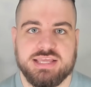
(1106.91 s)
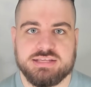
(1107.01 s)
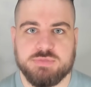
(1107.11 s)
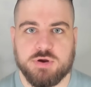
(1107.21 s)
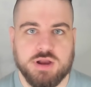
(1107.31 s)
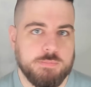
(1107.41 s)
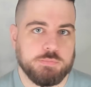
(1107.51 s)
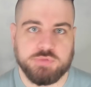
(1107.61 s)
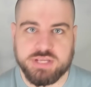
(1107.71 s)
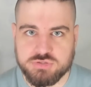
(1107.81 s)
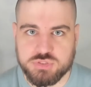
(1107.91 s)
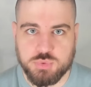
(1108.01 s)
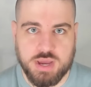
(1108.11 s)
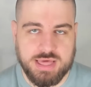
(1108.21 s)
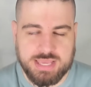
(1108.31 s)
Like, there are a couple players
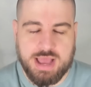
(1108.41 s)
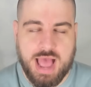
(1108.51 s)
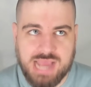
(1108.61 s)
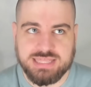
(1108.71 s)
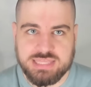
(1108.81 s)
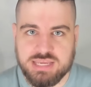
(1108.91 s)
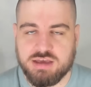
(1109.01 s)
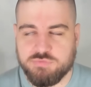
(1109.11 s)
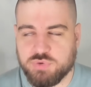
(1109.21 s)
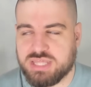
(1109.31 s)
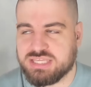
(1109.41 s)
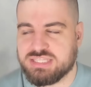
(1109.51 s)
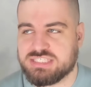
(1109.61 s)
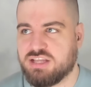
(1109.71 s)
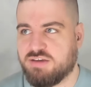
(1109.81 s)
who like I think of when I think of
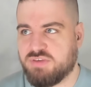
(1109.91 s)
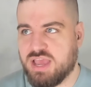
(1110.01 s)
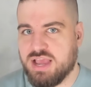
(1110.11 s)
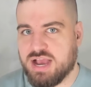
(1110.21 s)
this stuff.